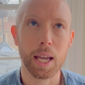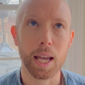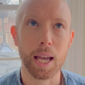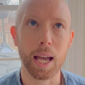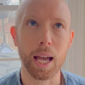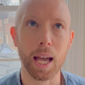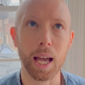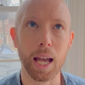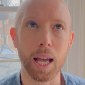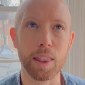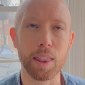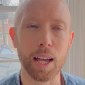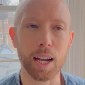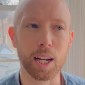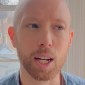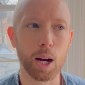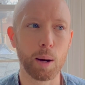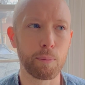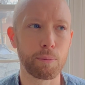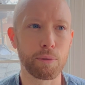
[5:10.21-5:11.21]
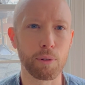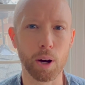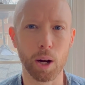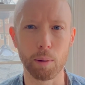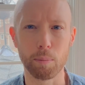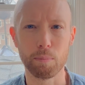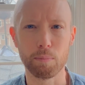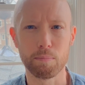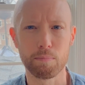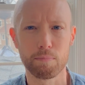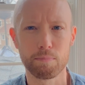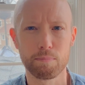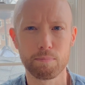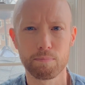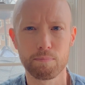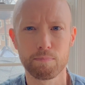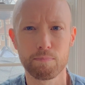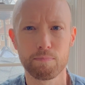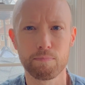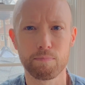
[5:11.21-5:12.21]
that come from,
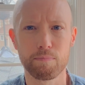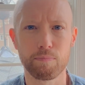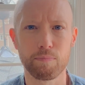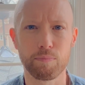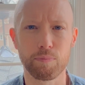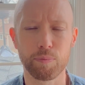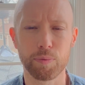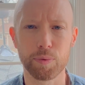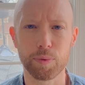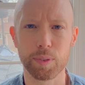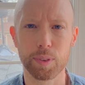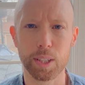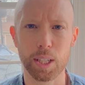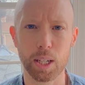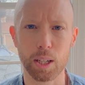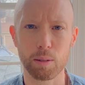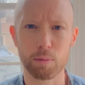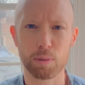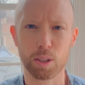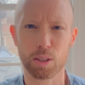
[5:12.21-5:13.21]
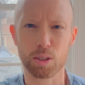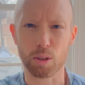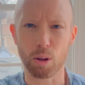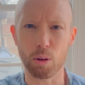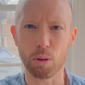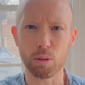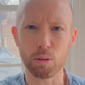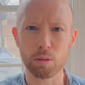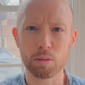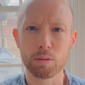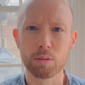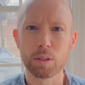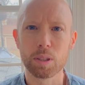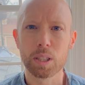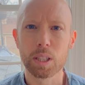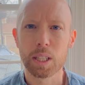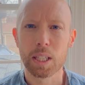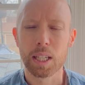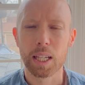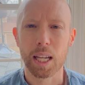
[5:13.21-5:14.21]
the soul.
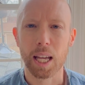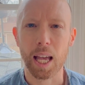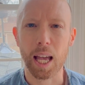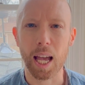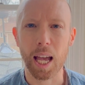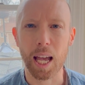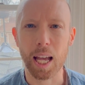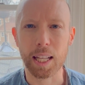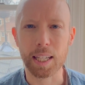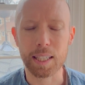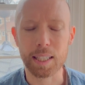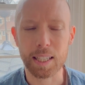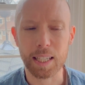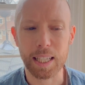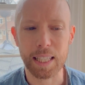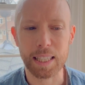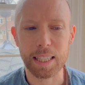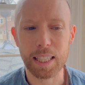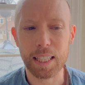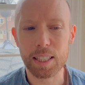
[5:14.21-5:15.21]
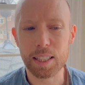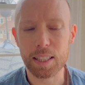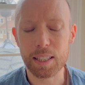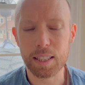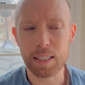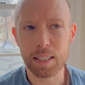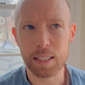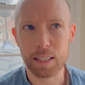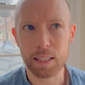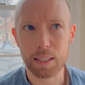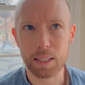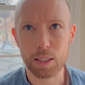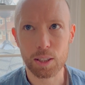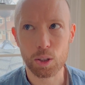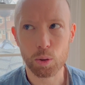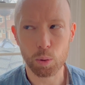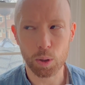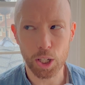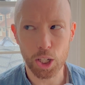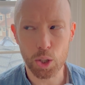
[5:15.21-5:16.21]
And in this
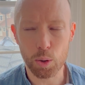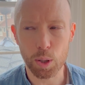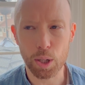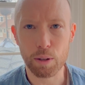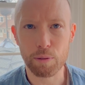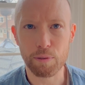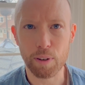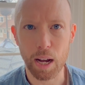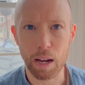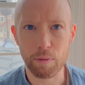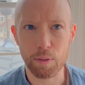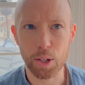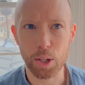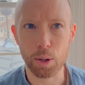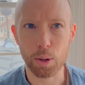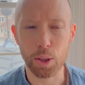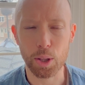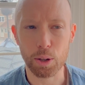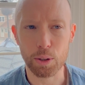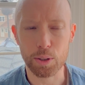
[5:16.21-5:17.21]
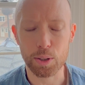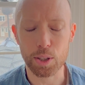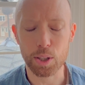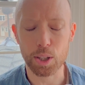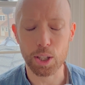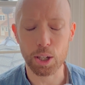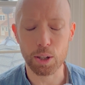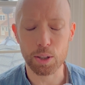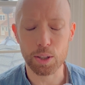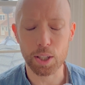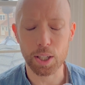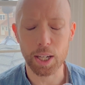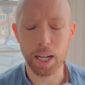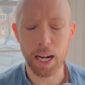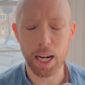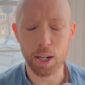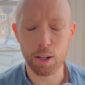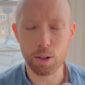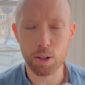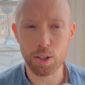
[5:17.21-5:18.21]
2025 year, there's an
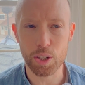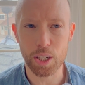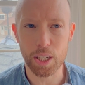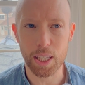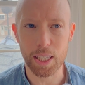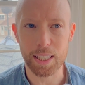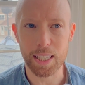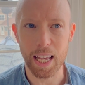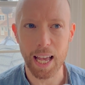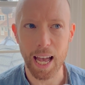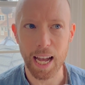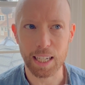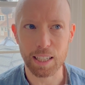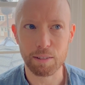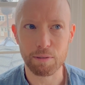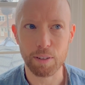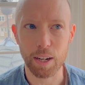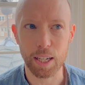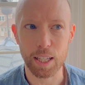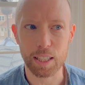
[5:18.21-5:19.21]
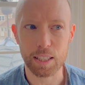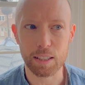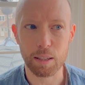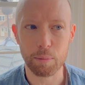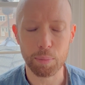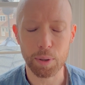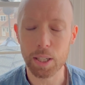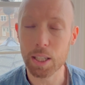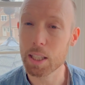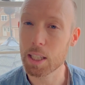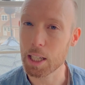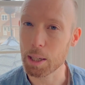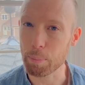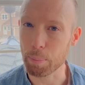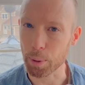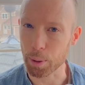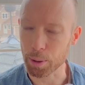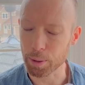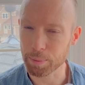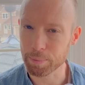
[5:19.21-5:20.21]
energy that's activating something
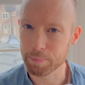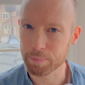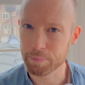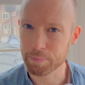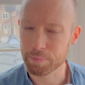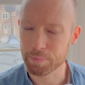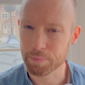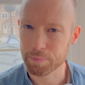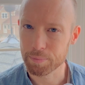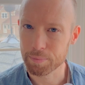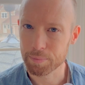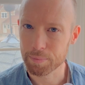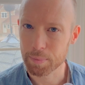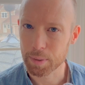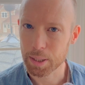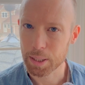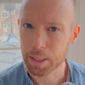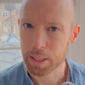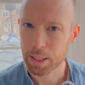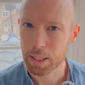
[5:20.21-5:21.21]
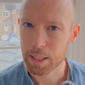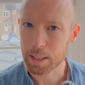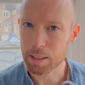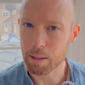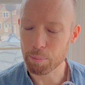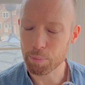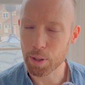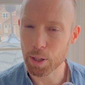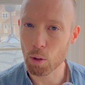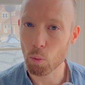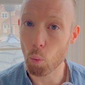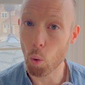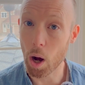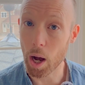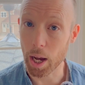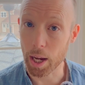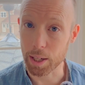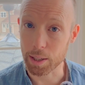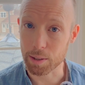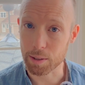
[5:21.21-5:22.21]
deeper, something
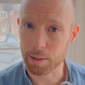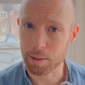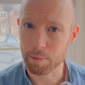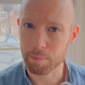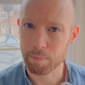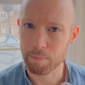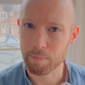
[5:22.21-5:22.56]
wise,